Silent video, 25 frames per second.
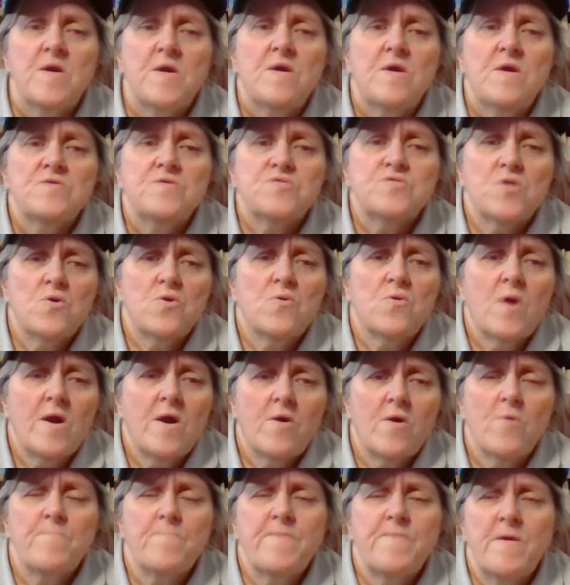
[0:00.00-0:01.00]
So I
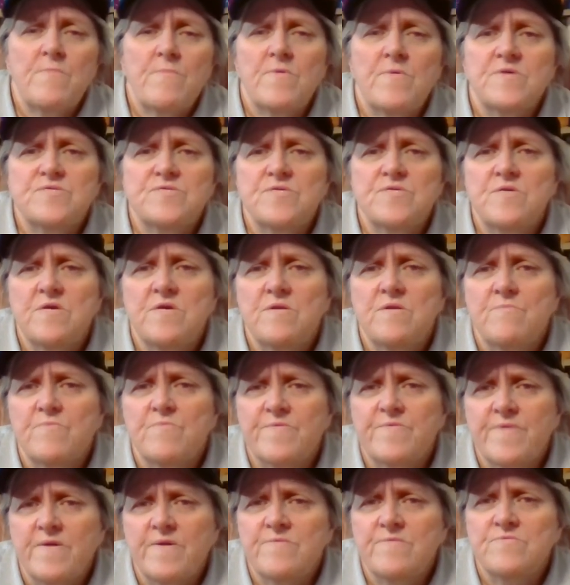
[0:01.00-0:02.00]
hope that resonated
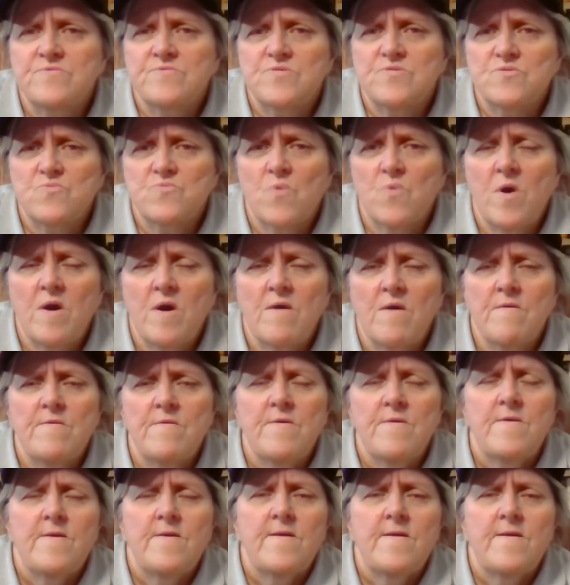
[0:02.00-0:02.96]
with others as well.